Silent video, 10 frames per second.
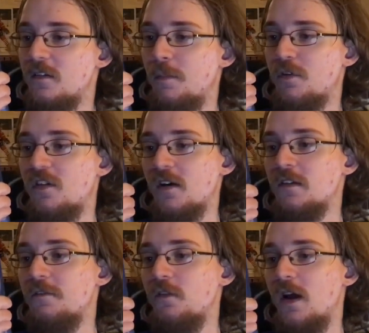protect
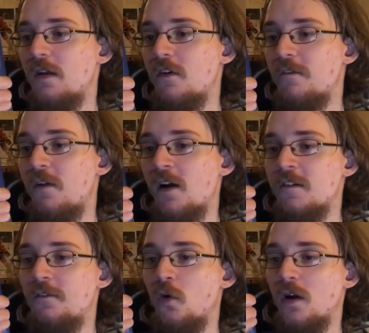the flavor,
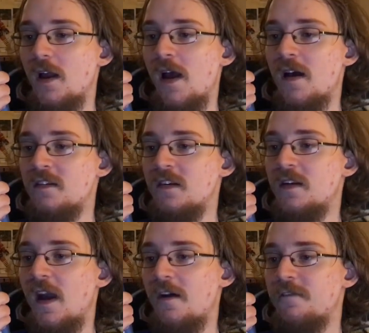phosphoric acid,
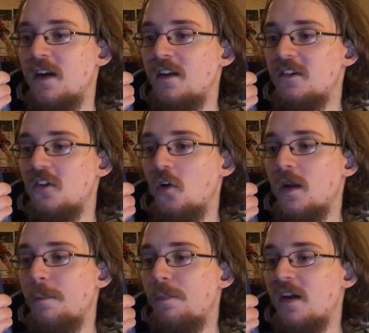caffeine,
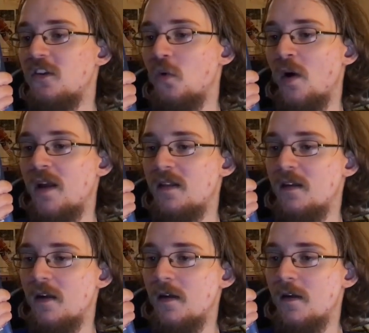sodium benzoate,
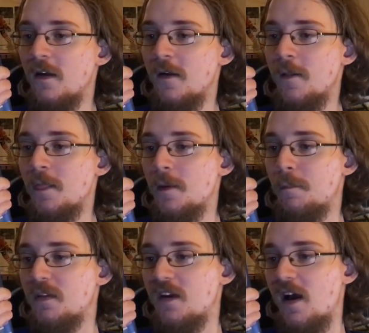
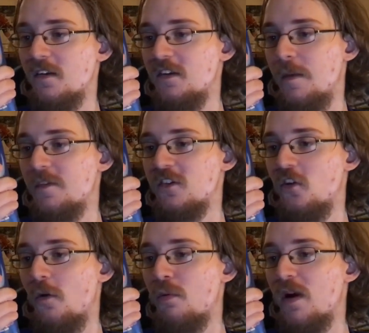potassium
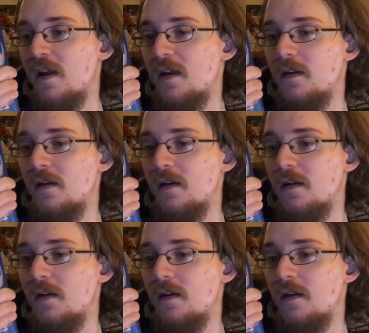sorbate,